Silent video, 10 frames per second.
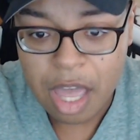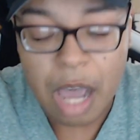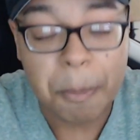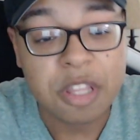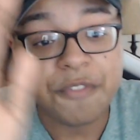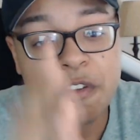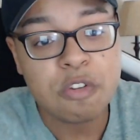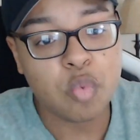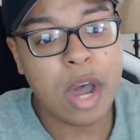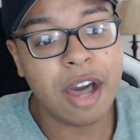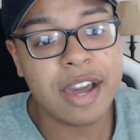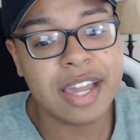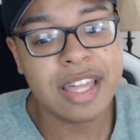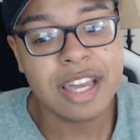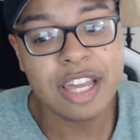I'm confused why,
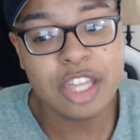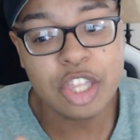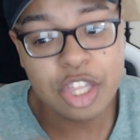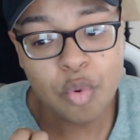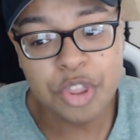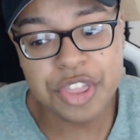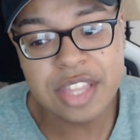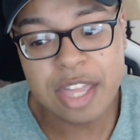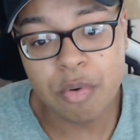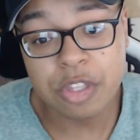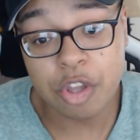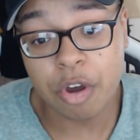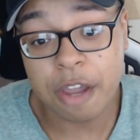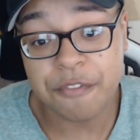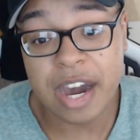like, you would think that he would, you know,
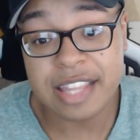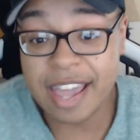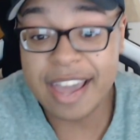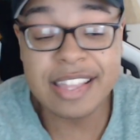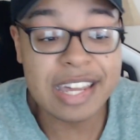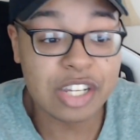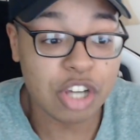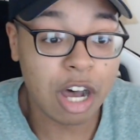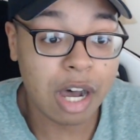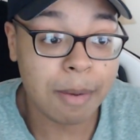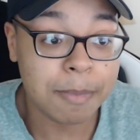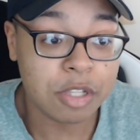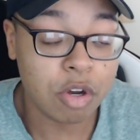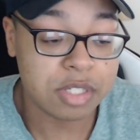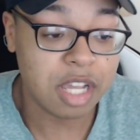like, find any job, you
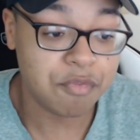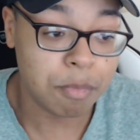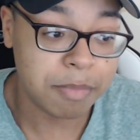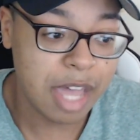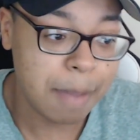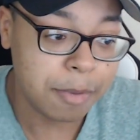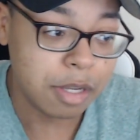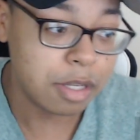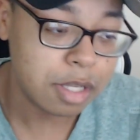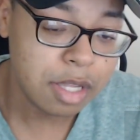know, aside from that, but